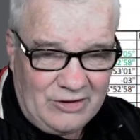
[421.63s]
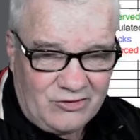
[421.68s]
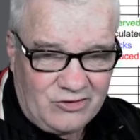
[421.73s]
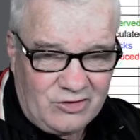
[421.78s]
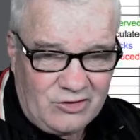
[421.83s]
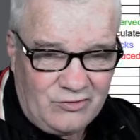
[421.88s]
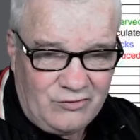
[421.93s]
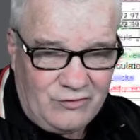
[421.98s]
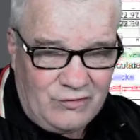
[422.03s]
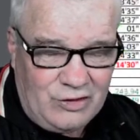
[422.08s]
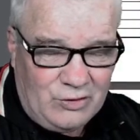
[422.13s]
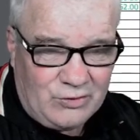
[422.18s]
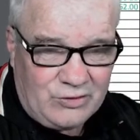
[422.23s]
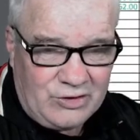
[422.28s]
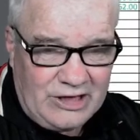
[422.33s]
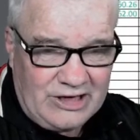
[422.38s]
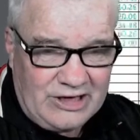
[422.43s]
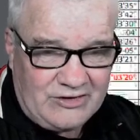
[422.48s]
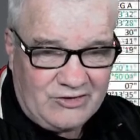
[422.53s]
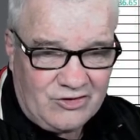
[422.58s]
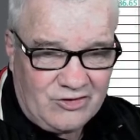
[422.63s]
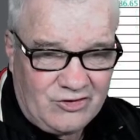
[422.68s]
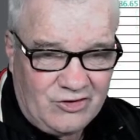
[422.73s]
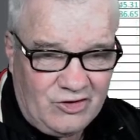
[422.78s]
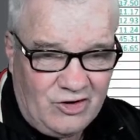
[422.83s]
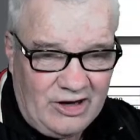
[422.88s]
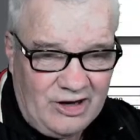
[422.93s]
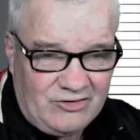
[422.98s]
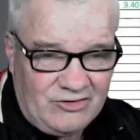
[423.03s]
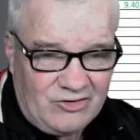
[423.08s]
the field
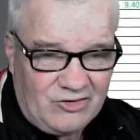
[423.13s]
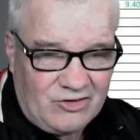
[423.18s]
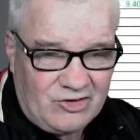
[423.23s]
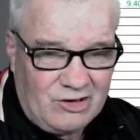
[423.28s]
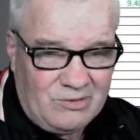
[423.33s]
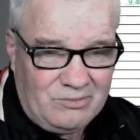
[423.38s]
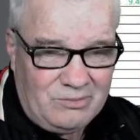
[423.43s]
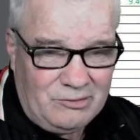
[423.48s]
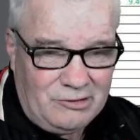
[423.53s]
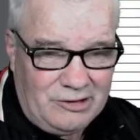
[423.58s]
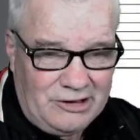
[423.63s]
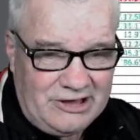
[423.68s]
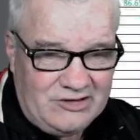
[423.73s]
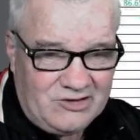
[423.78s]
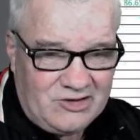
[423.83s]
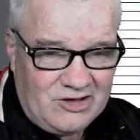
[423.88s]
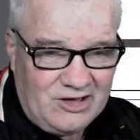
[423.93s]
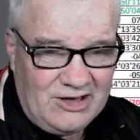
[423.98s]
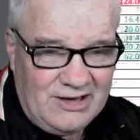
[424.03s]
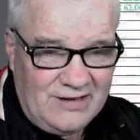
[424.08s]
exercise is complete,